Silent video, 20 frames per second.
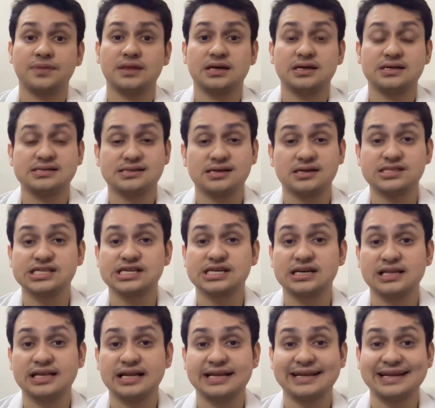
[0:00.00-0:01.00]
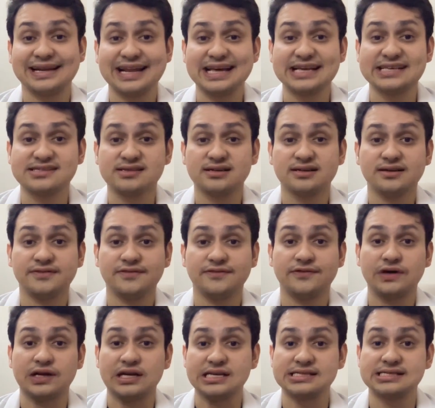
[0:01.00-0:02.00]
surgical and laser
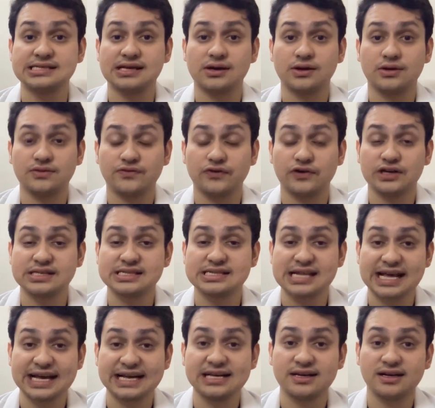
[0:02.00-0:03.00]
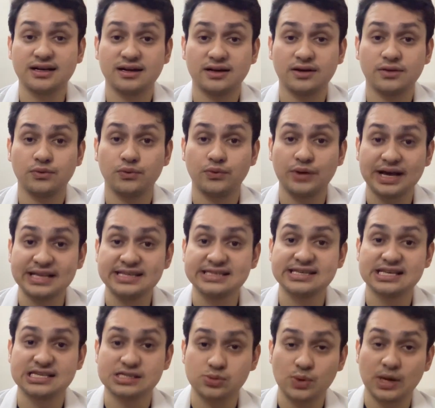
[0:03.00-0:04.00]
for his leg pains
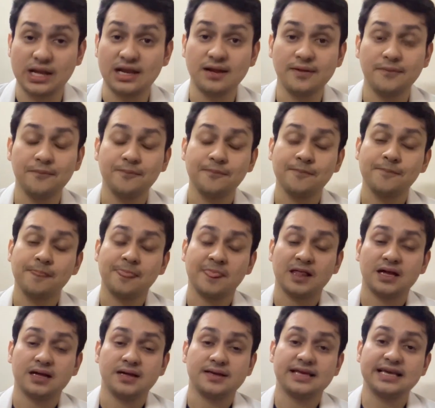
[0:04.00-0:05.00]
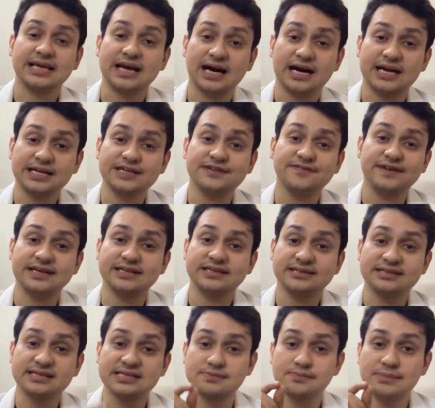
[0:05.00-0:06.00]
as well. He
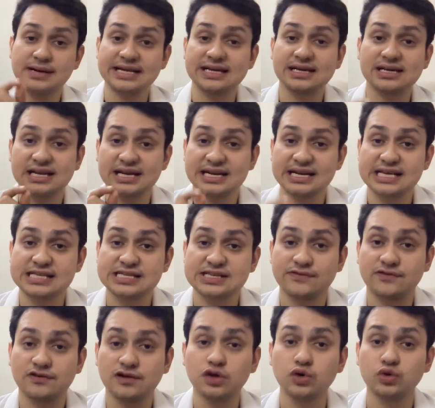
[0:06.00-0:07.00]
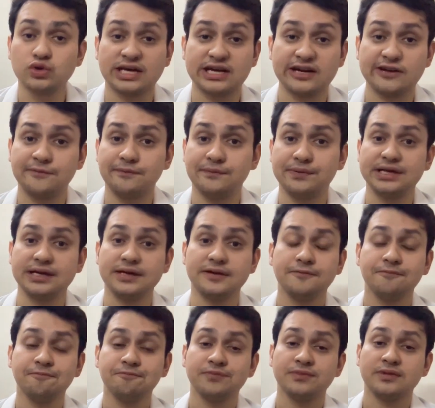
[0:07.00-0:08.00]
underwent this medical adhesive glue therapy,
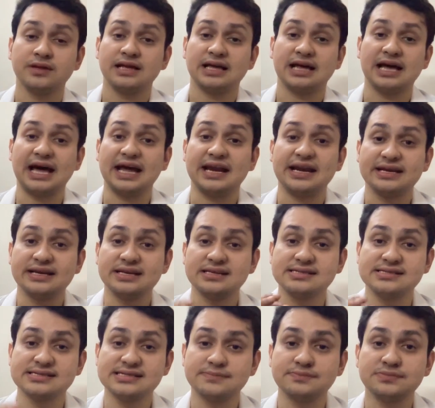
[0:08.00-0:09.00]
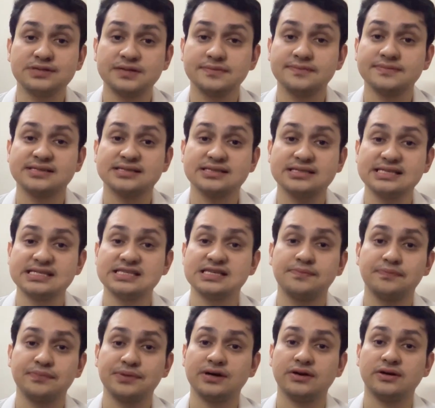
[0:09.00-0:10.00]
and his symptoms
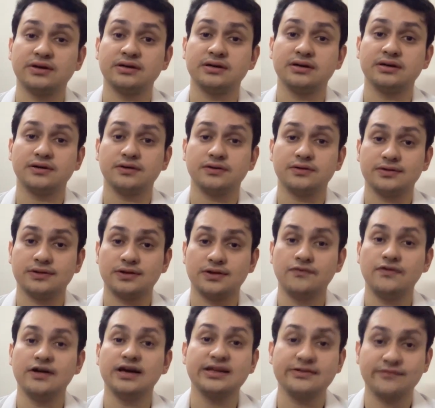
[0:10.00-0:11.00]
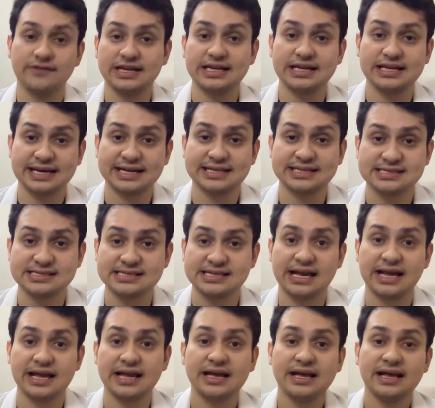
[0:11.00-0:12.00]
disappeared the very, very next
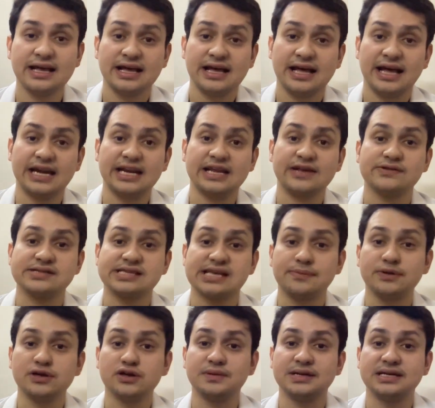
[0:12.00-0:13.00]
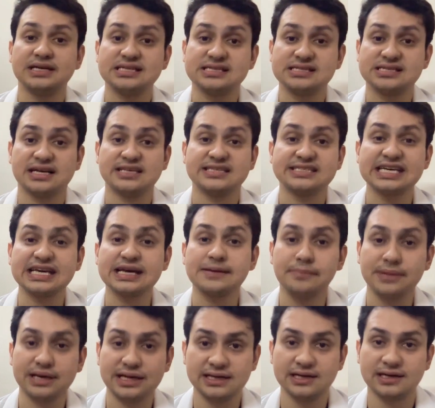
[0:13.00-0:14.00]
day, and he was able to be discharged
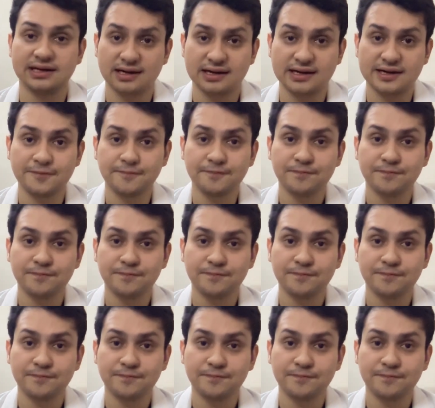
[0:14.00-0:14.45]
immediately.